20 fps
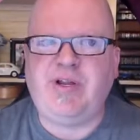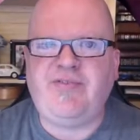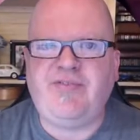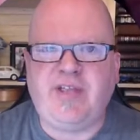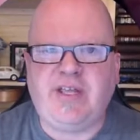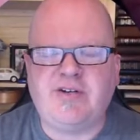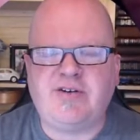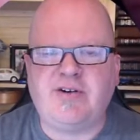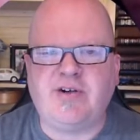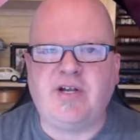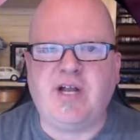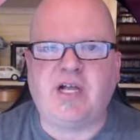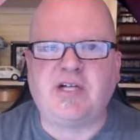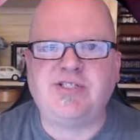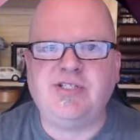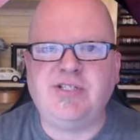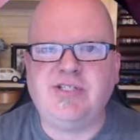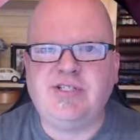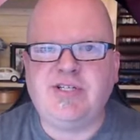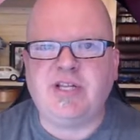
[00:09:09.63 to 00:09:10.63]

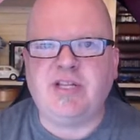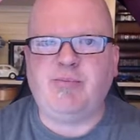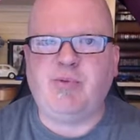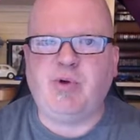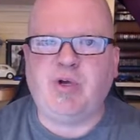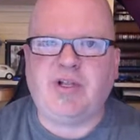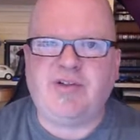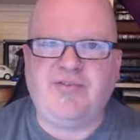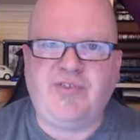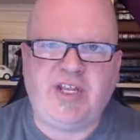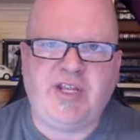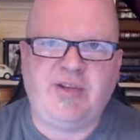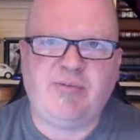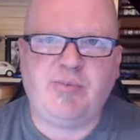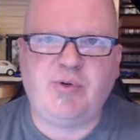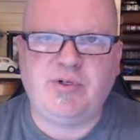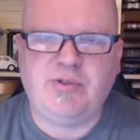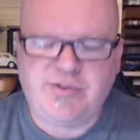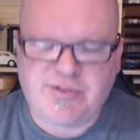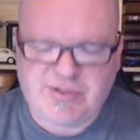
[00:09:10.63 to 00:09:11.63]
introduction to the book of
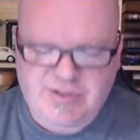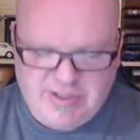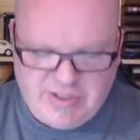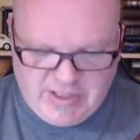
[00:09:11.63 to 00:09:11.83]
Hebrews.